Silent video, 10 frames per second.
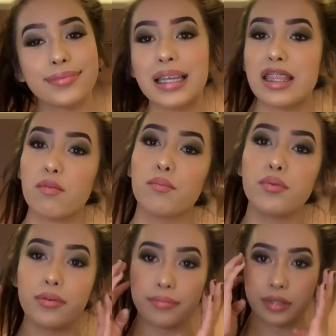And then
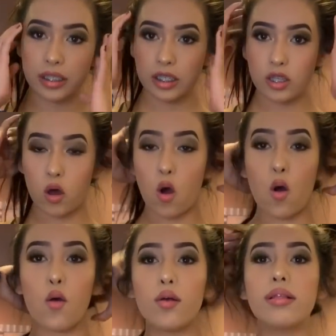boom, this is the
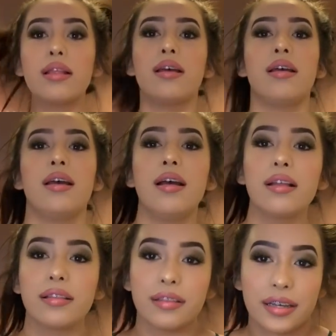whole
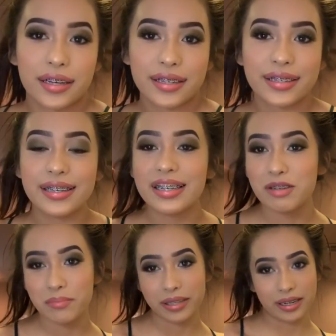look
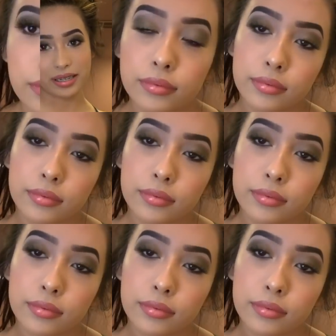completed.